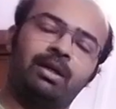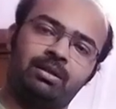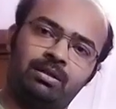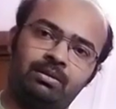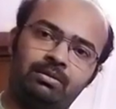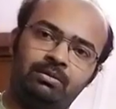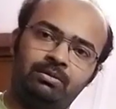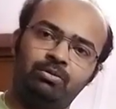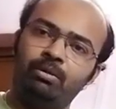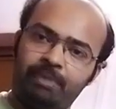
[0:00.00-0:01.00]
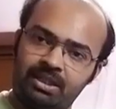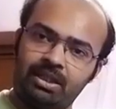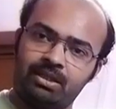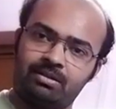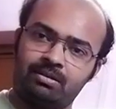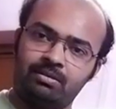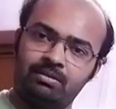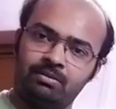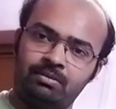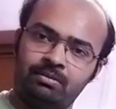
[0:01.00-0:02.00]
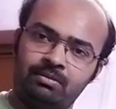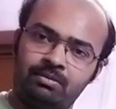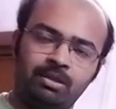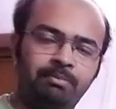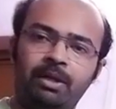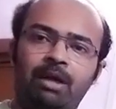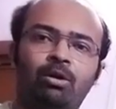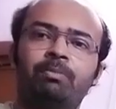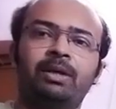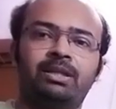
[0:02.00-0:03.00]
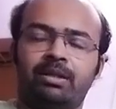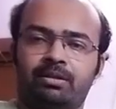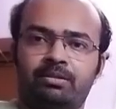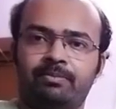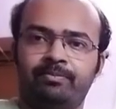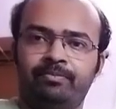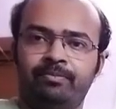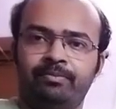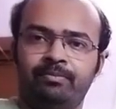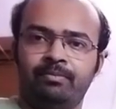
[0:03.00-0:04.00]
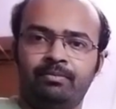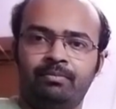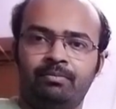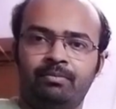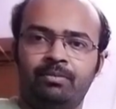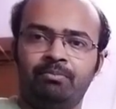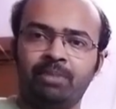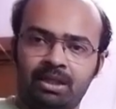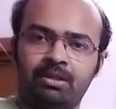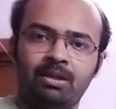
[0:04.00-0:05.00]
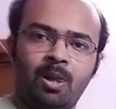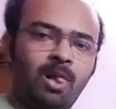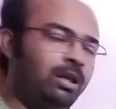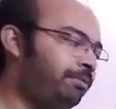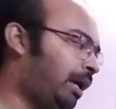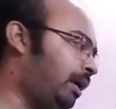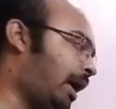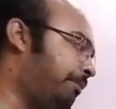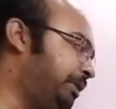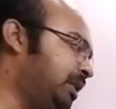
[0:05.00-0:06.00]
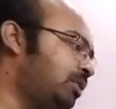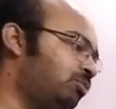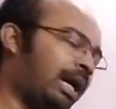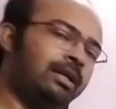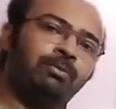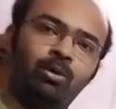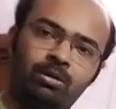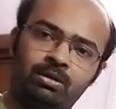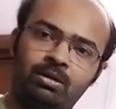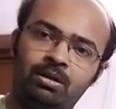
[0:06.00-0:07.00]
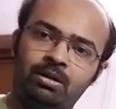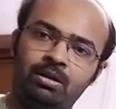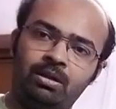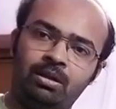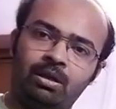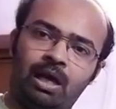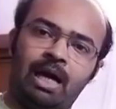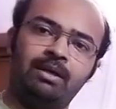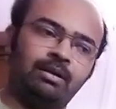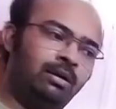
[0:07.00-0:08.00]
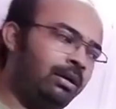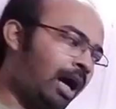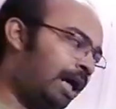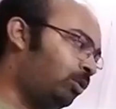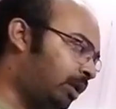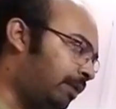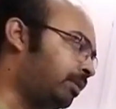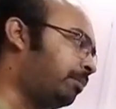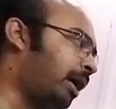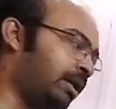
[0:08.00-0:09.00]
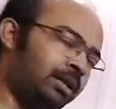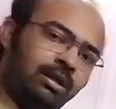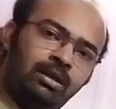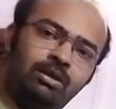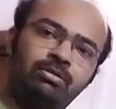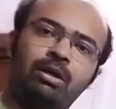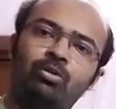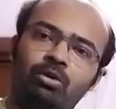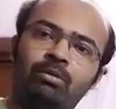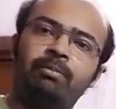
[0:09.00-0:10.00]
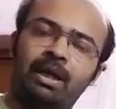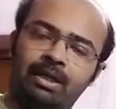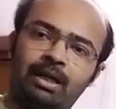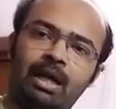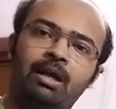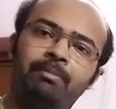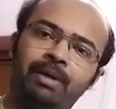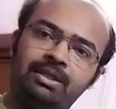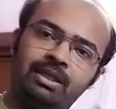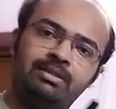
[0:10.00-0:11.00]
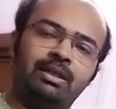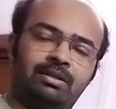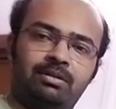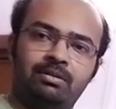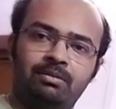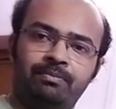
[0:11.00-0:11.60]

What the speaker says: marker? Do we purchase? Simply I not purchase. But if I am having this white board and I don't have the marker, so I'll go to the market and I'll purchase this.